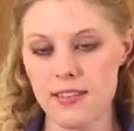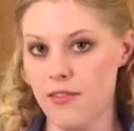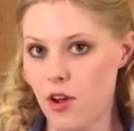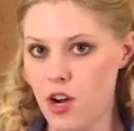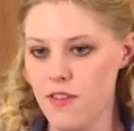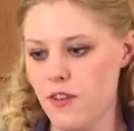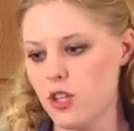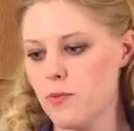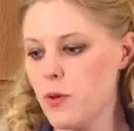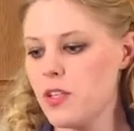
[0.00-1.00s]
I've already
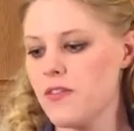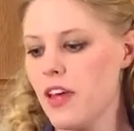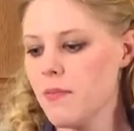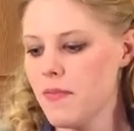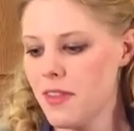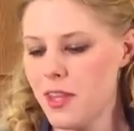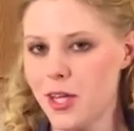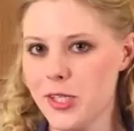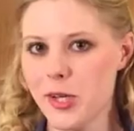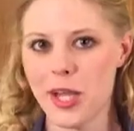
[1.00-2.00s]
finished most of them.
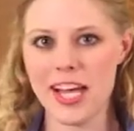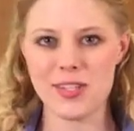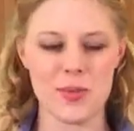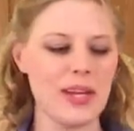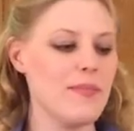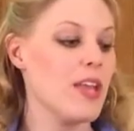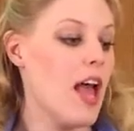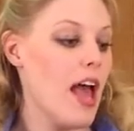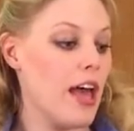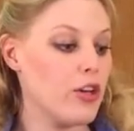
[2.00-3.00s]
There's our last one.
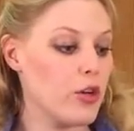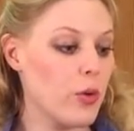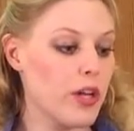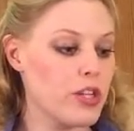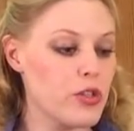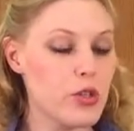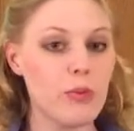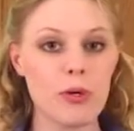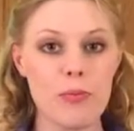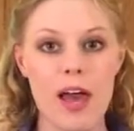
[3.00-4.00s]
And you're going to
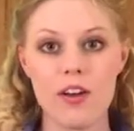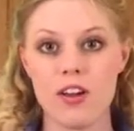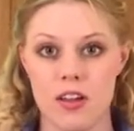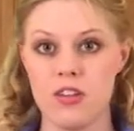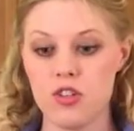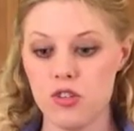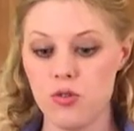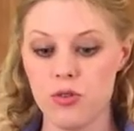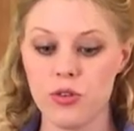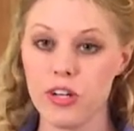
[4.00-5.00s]
scoop your batter
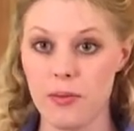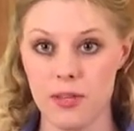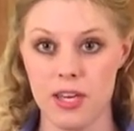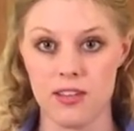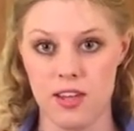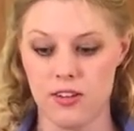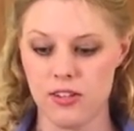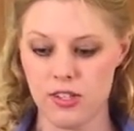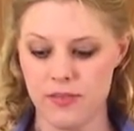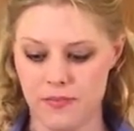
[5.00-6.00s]
into your cupcake
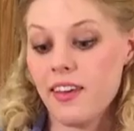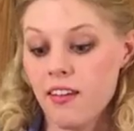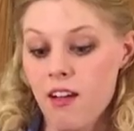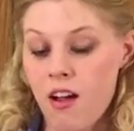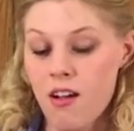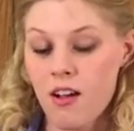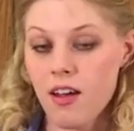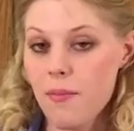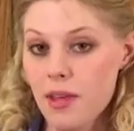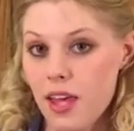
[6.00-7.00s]
liners. Here are our
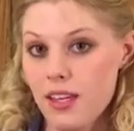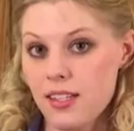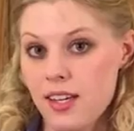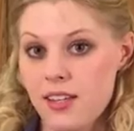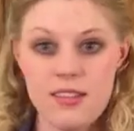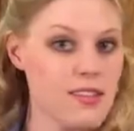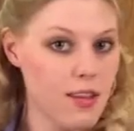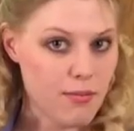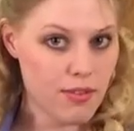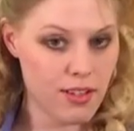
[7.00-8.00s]
cupcake tins
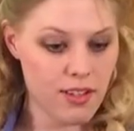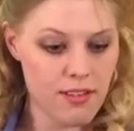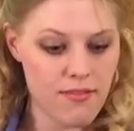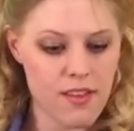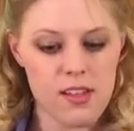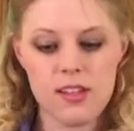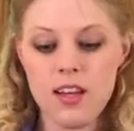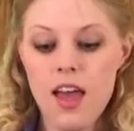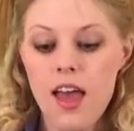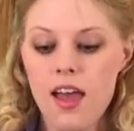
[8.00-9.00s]
completely filled.
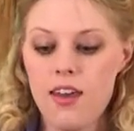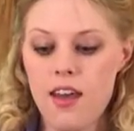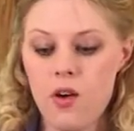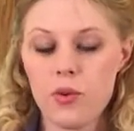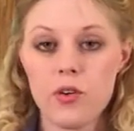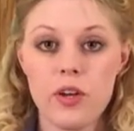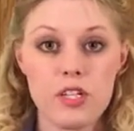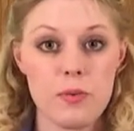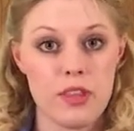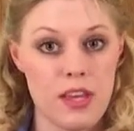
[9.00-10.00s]
And now we're going
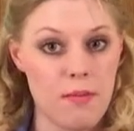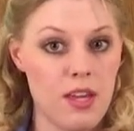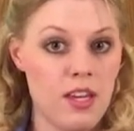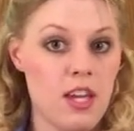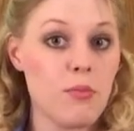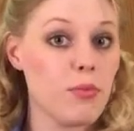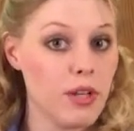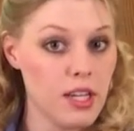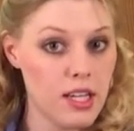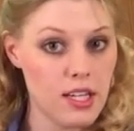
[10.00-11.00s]
to put them in a
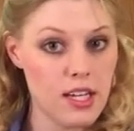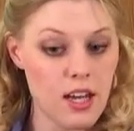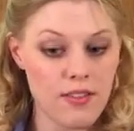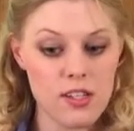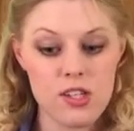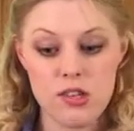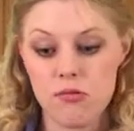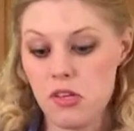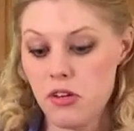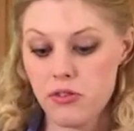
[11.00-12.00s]
preheated oven to
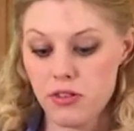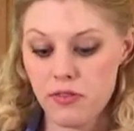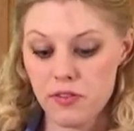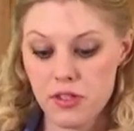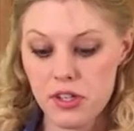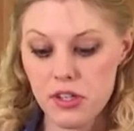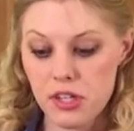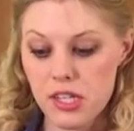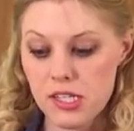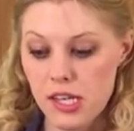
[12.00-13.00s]
350
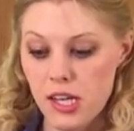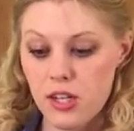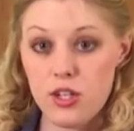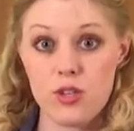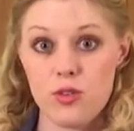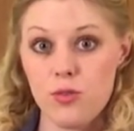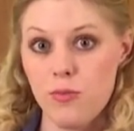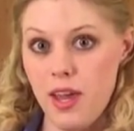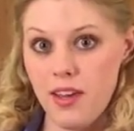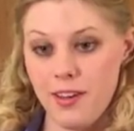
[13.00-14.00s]
degrees to
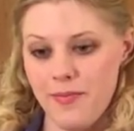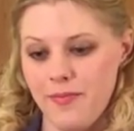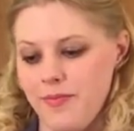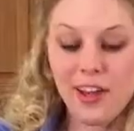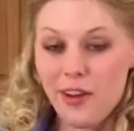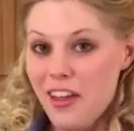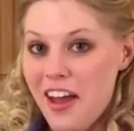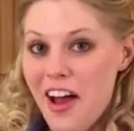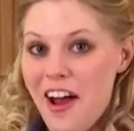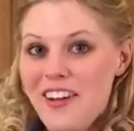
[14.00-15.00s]
bake. Here
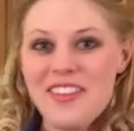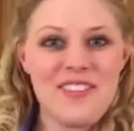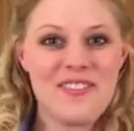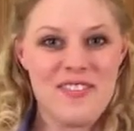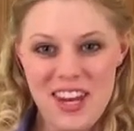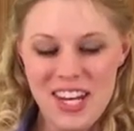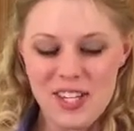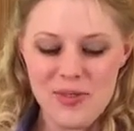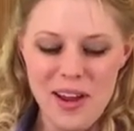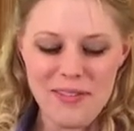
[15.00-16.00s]
they are, the
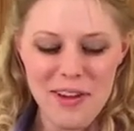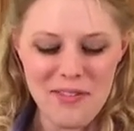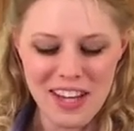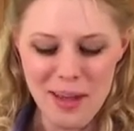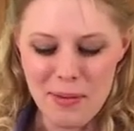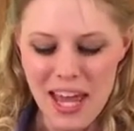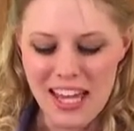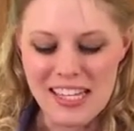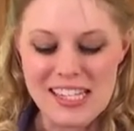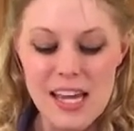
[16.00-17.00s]
finished red velvet
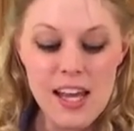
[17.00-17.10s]
cupcakes.